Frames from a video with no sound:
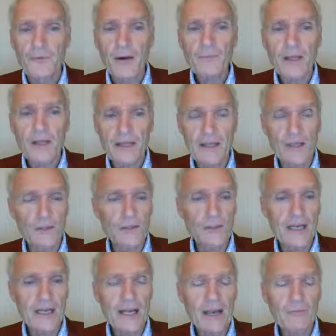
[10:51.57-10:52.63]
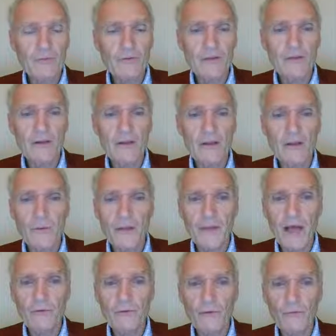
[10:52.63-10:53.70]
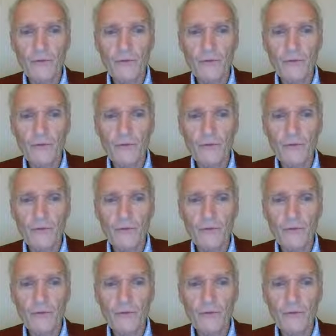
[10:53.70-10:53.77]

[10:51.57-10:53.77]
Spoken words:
from ketogenic MCT without